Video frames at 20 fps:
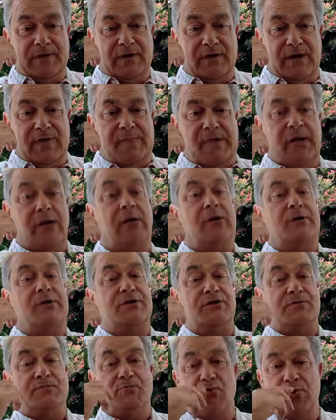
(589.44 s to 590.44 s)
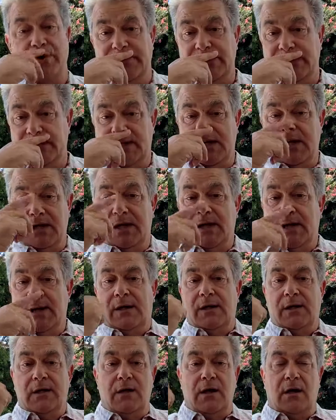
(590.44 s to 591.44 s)
Can be a little disappointing.
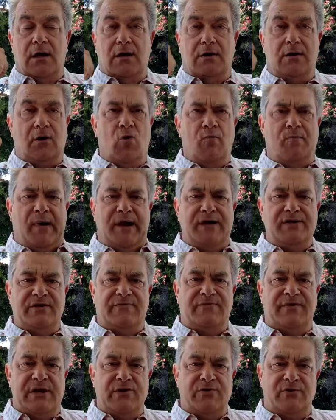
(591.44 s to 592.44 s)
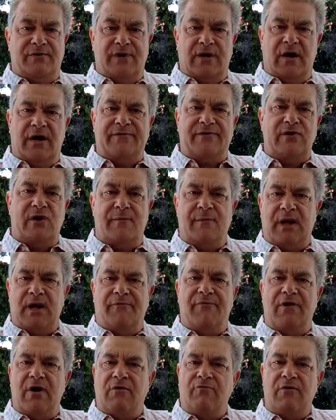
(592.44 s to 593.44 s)
Coldplay's Adventure of a Lifetime, I
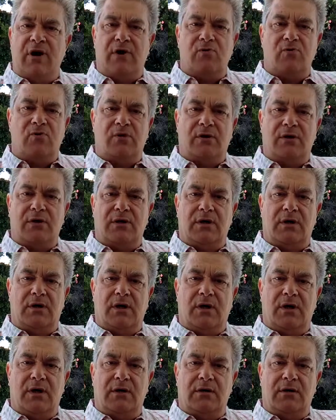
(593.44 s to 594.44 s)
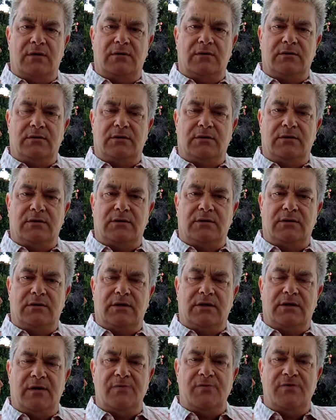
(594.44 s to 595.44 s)
love that record,
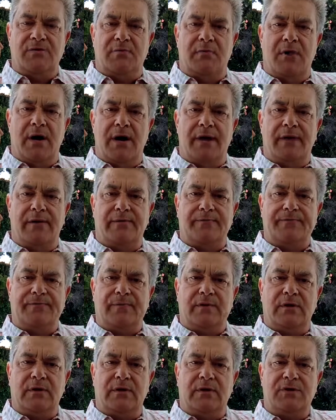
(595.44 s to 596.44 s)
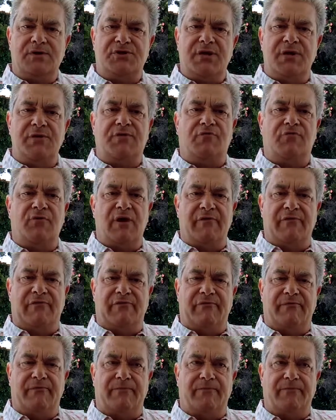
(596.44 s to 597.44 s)
that comes to mind. The synth
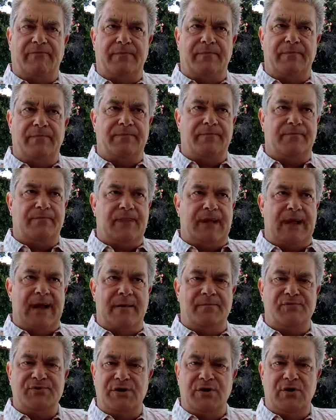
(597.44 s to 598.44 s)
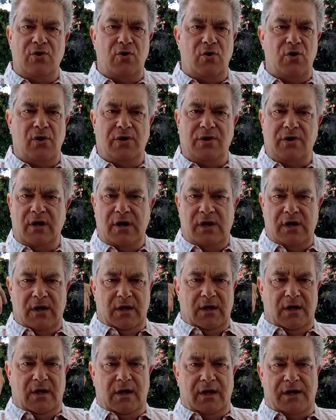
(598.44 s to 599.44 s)
riff that happens in the hook,
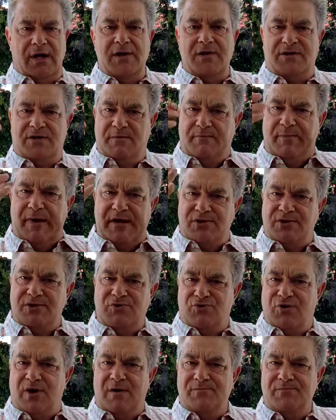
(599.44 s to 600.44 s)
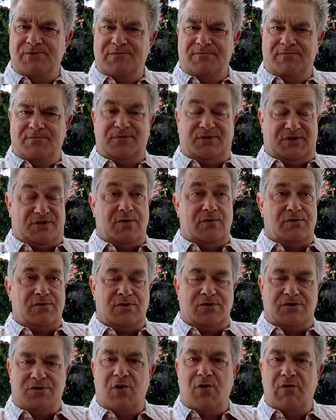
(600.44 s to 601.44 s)
against the bass and drums sells
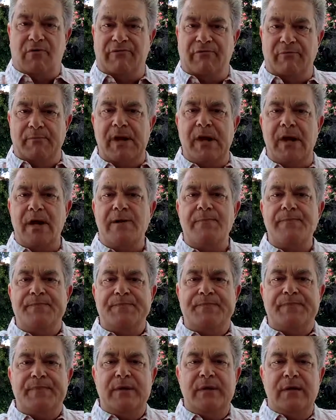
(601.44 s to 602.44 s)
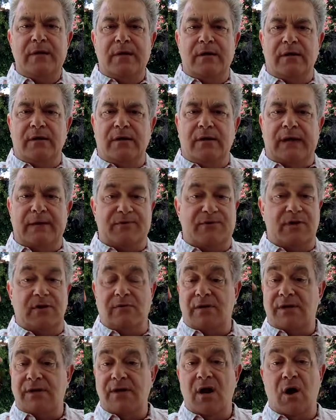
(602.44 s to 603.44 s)
the song for me.
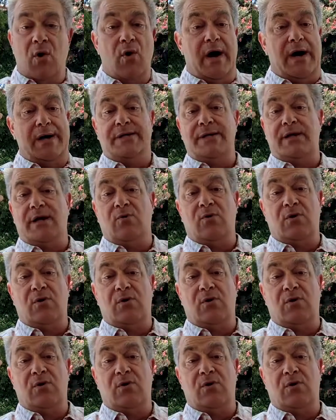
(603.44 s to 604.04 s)
Absolutely no idea